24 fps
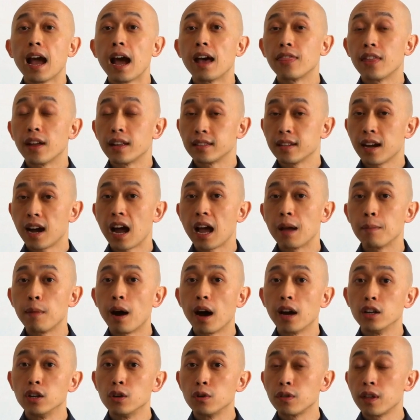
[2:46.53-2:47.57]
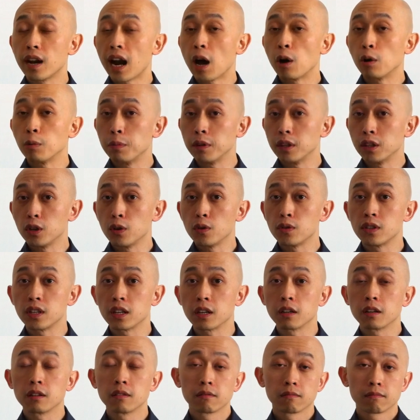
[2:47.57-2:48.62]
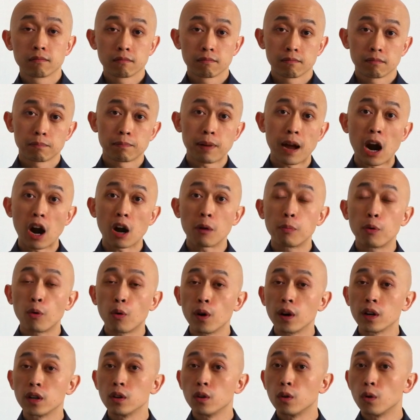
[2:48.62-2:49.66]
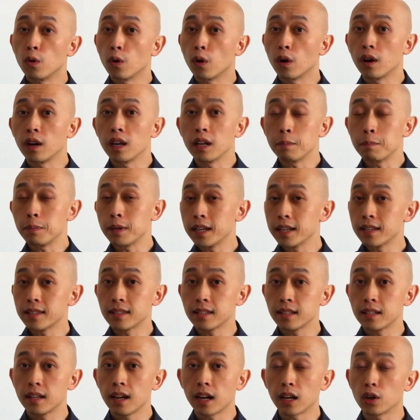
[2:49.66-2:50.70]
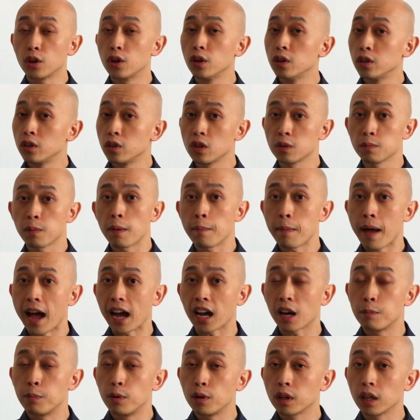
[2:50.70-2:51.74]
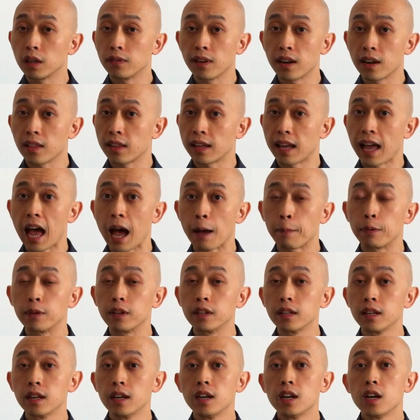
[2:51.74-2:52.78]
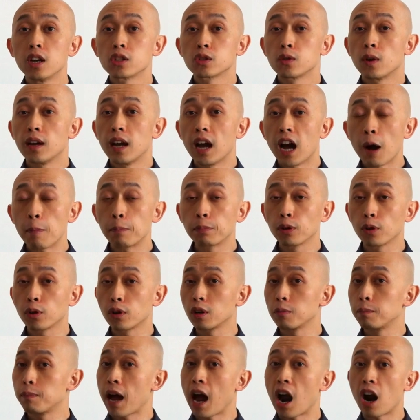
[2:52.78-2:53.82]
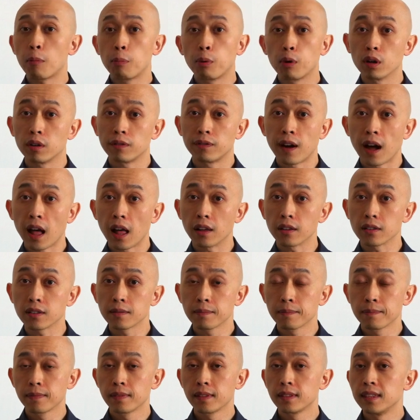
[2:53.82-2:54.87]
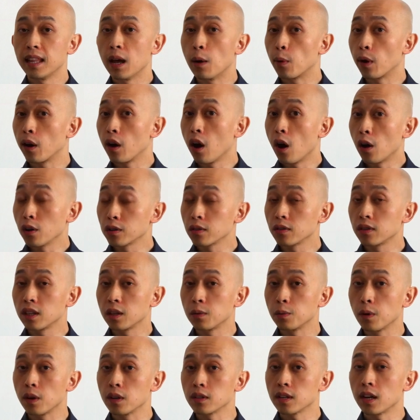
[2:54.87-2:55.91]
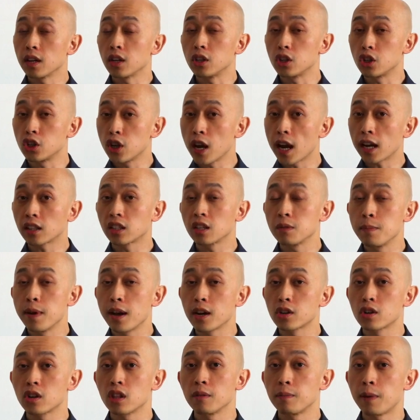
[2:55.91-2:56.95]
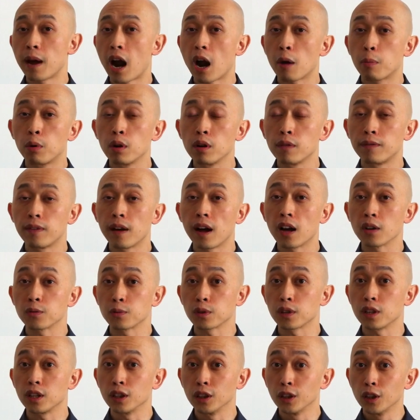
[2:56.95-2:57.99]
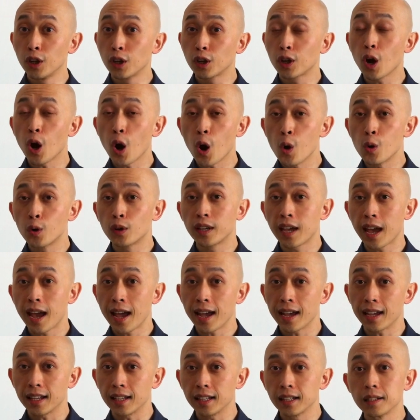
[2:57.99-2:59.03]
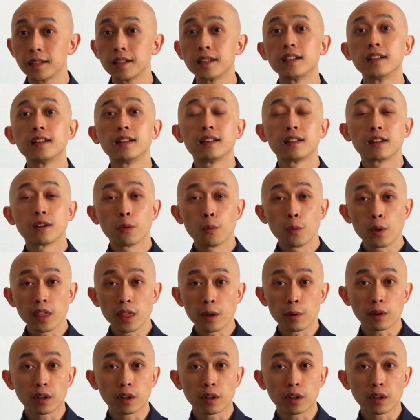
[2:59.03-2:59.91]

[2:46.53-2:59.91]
At that time, I knew that I would be using PowerPoint or a PC. I couldn't use my MacBook if anything happened, so I uploaded PowerPoint files. Now what I also did was I checked to make sure the PowerPoint files were going to look okay when